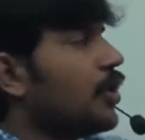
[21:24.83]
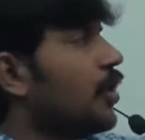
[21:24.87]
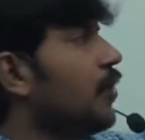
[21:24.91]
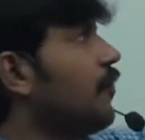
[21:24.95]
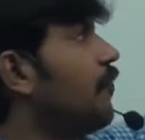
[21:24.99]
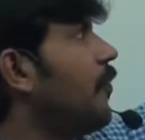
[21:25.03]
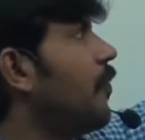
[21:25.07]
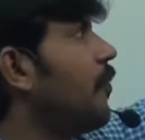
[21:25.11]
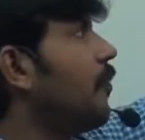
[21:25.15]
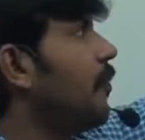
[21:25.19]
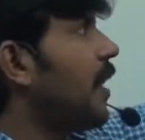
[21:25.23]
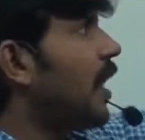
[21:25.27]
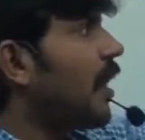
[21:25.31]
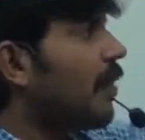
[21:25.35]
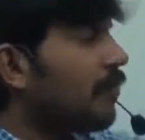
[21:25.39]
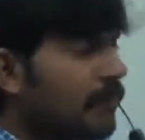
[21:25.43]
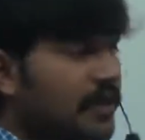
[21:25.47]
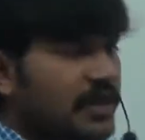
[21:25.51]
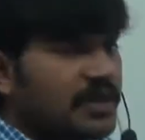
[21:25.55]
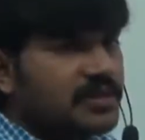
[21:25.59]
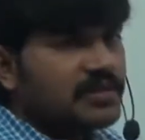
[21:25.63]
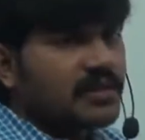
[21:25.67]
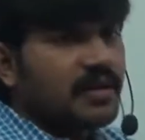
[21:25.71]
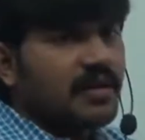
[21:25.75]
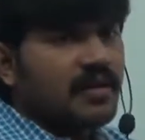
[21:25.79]
If a
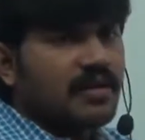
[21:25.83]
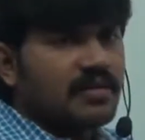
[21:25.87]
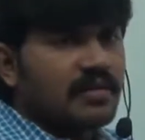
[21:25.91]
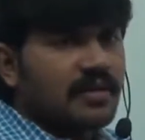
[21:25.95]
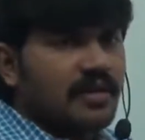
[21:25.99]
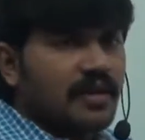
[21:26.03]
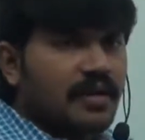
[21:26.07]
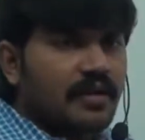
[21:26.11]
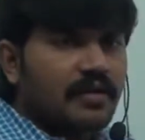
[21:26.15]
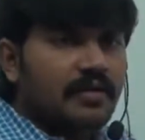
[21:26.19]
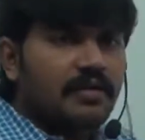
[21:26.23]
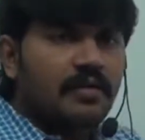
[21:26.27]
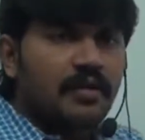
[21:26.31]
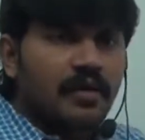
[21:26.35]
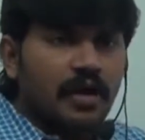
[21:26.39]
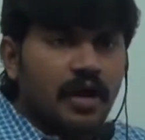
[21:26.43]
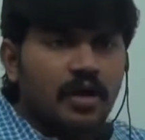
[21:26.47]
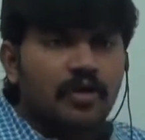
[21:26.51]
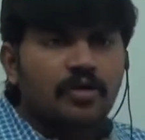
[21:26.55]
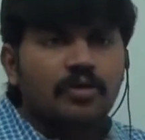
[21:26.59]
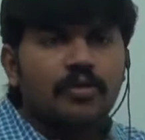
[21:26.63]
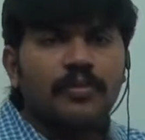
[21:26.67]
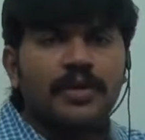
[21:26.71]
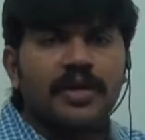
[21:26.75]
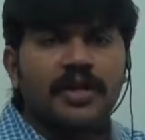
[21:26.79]
map is not there,
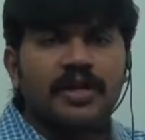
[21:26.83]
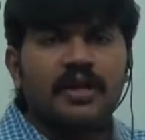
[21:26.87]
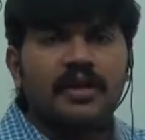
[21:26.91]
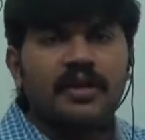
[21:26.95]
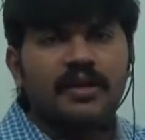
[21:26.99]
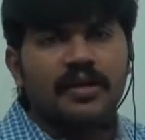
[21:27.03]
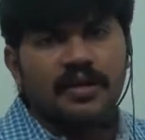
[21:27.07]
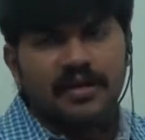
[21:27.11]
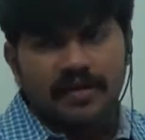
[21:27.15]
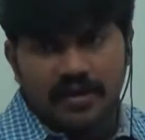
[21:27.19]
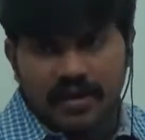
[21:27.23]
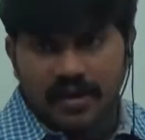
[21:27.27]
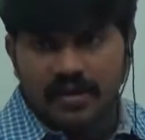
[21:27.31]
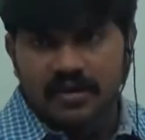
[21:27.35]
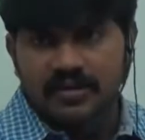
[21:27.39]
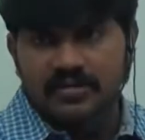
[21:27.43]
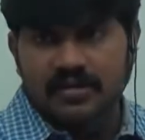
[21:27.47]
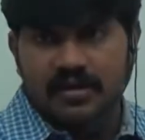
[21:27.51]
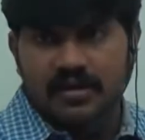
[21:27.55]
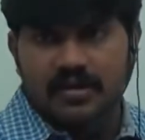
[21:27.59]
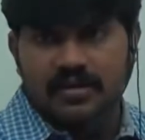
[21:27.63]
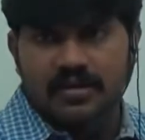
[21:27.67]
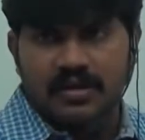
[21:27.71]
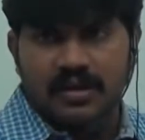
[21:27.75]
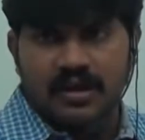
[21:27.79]
automatically entry
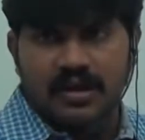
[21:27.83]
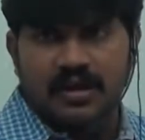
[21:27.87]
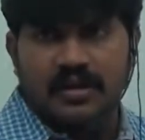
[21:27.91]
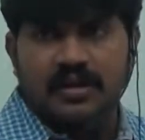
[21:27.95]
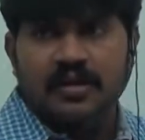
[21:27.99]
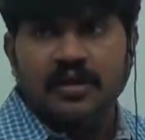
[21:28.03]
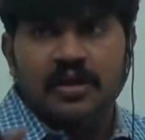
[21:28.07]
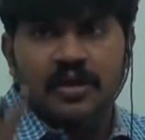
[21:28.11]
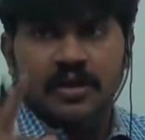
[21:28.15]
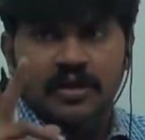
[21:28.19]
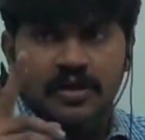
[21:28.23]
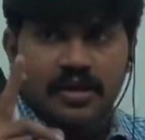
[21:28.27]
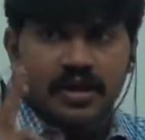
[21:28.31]
is not there.